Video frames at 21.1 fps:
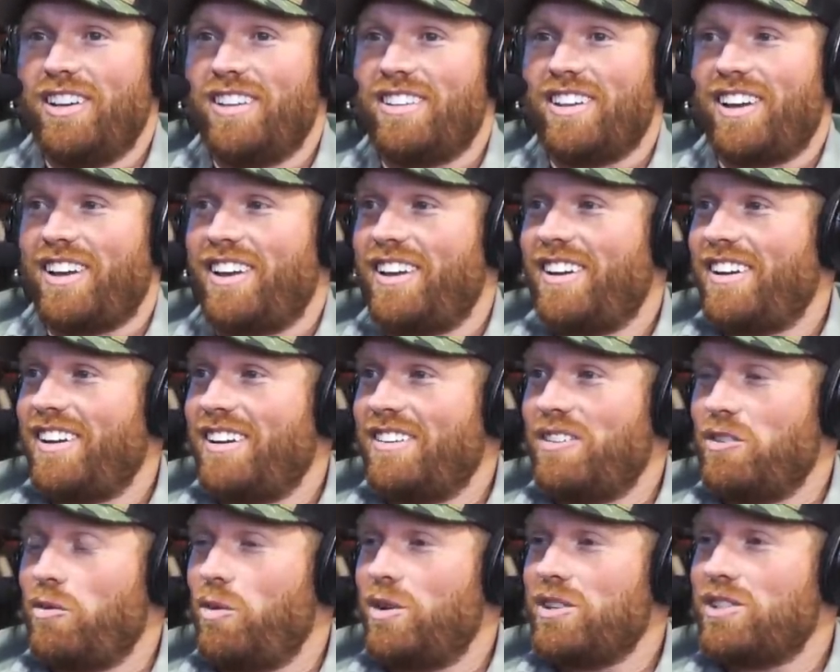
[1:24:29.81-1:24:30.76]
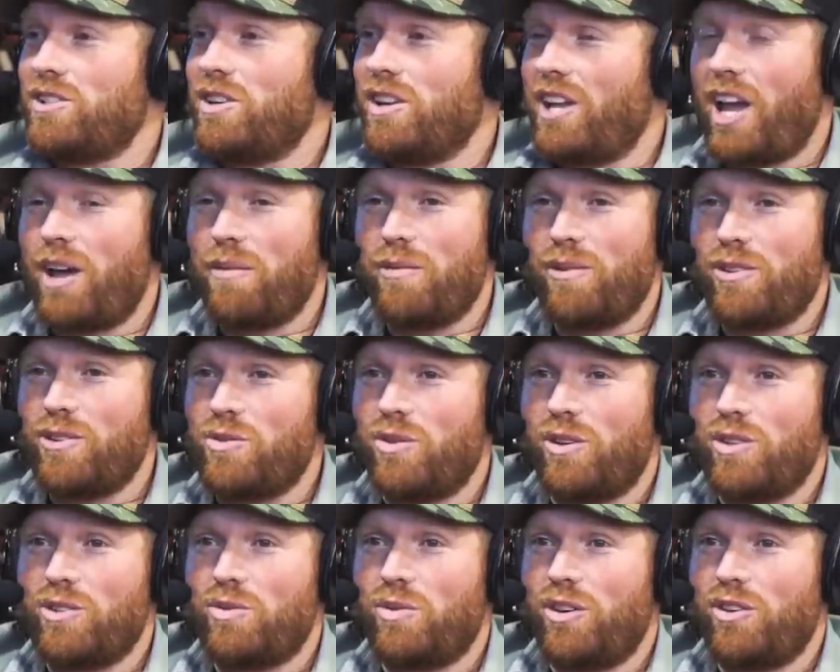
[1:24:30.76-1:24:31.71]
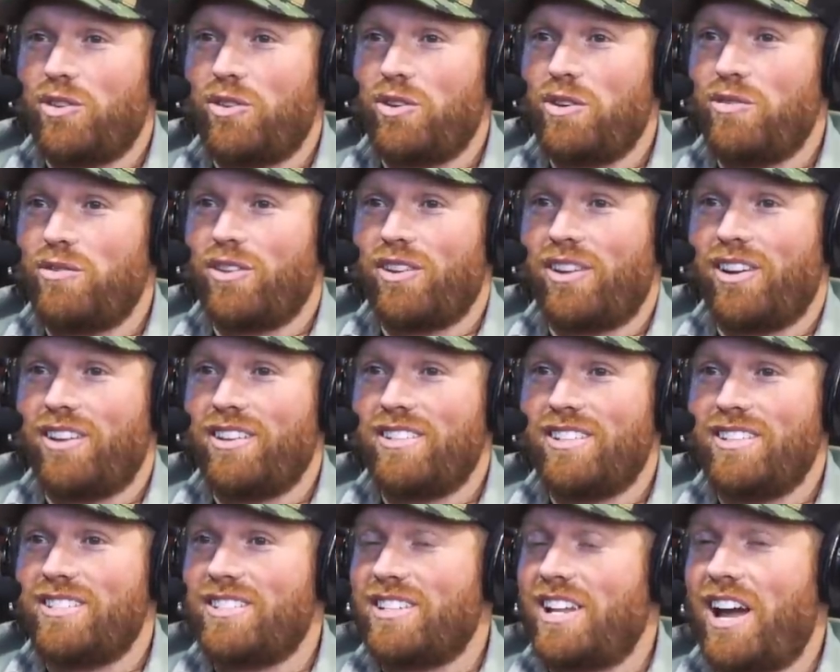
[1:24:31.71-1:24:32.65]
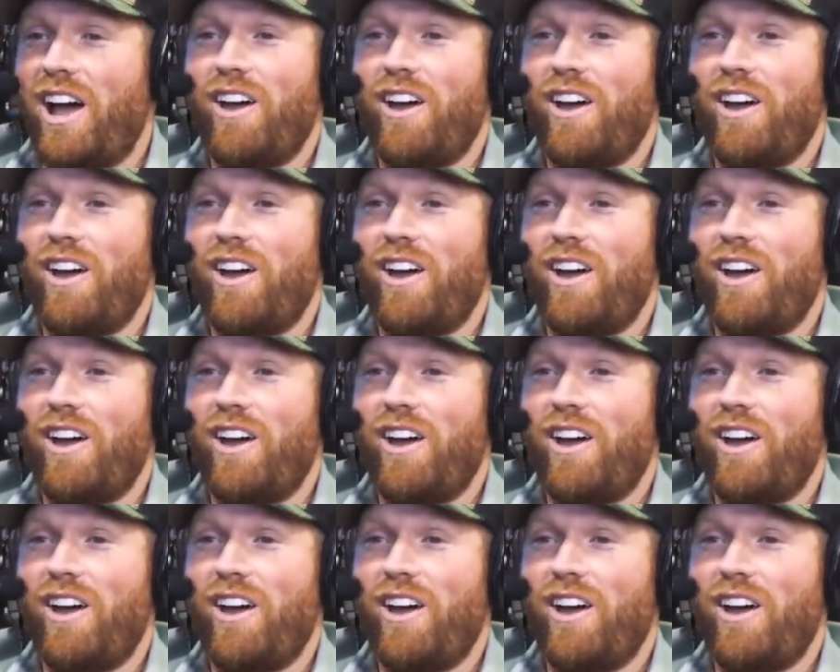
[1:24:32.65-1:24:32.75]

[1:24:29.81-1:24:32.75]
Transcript: It's like What's yeah. going to happen in 2023 for the hunting season?